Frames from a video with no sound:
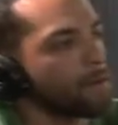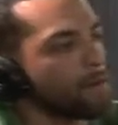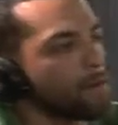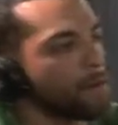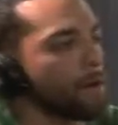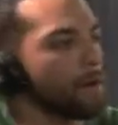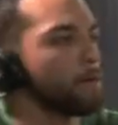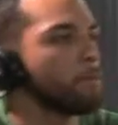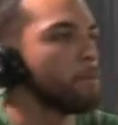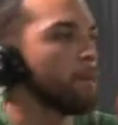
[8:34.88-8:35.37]

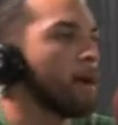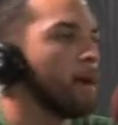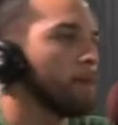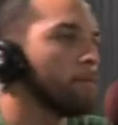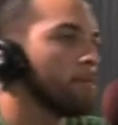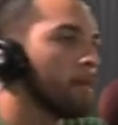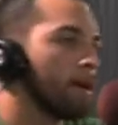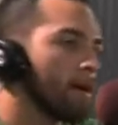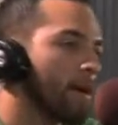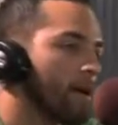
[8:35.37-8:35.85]
Right.
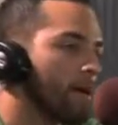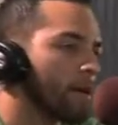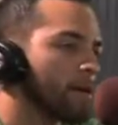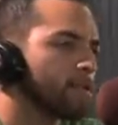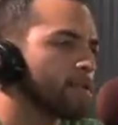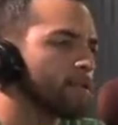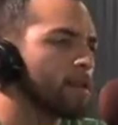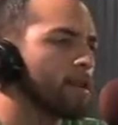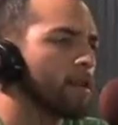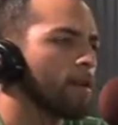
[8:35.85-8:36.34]
Again, like I
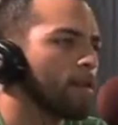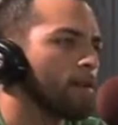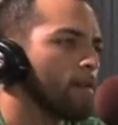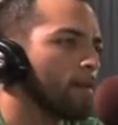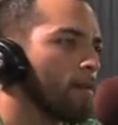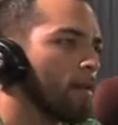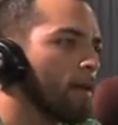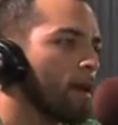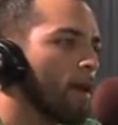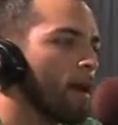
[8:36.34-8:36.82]
said,
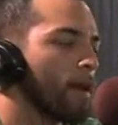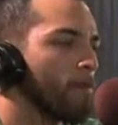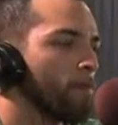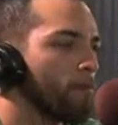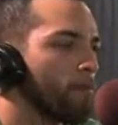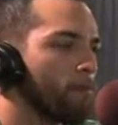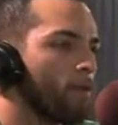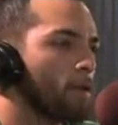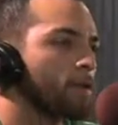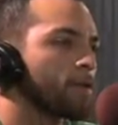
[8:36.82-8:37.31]
I
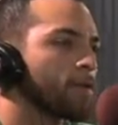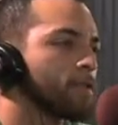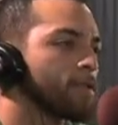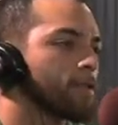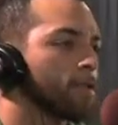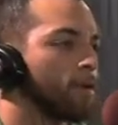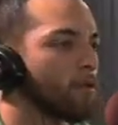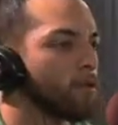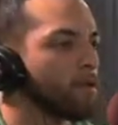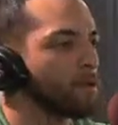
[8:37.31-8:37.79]
first
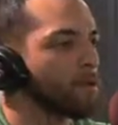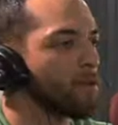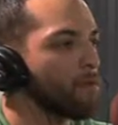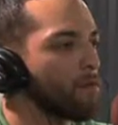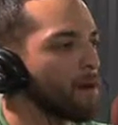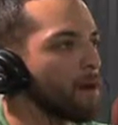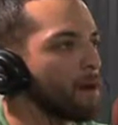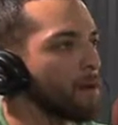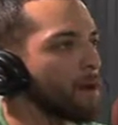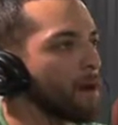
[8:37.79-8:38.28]
originally
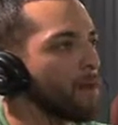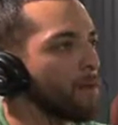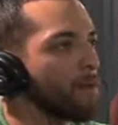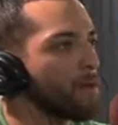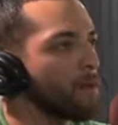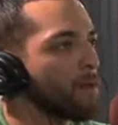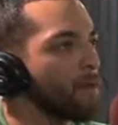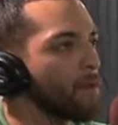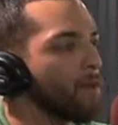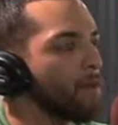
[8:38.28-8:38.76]
wanted to come
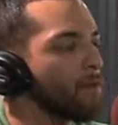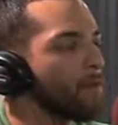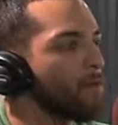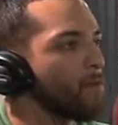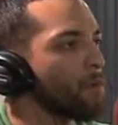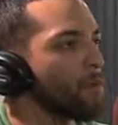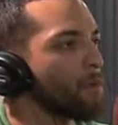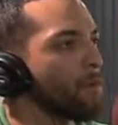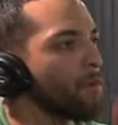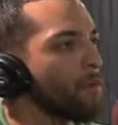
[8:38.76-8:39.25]
in the
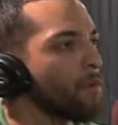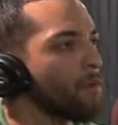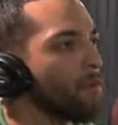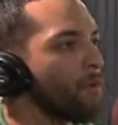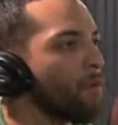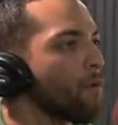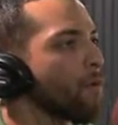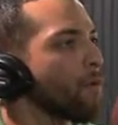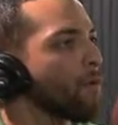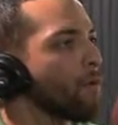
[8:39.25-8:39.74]
Marine Corps
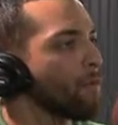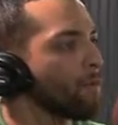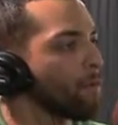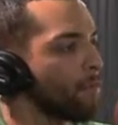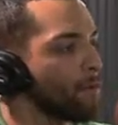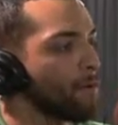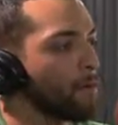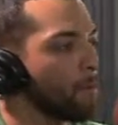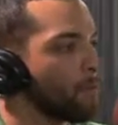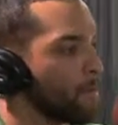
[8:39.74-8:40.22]
for,
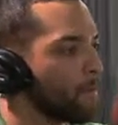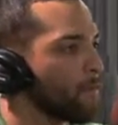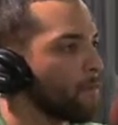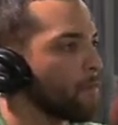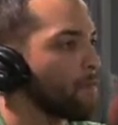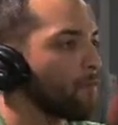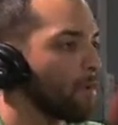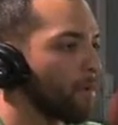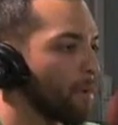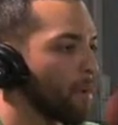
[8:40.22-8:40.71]

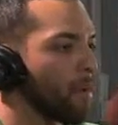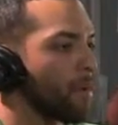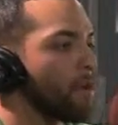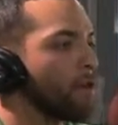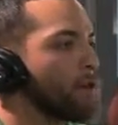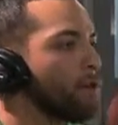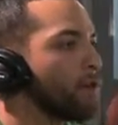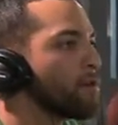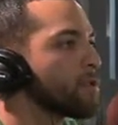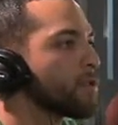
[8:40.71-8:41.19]

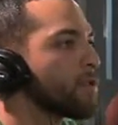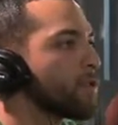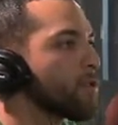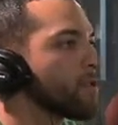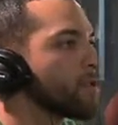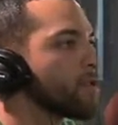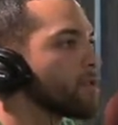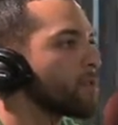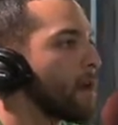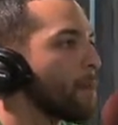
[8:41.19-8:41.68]
huge
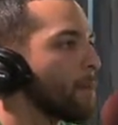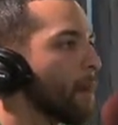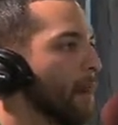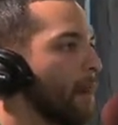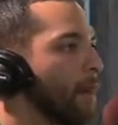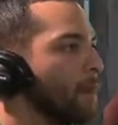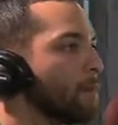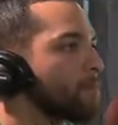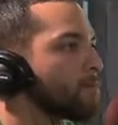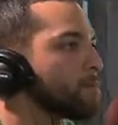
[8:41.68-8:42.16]
influence by my
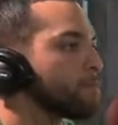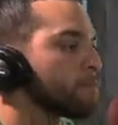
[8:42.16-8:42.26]
aunt.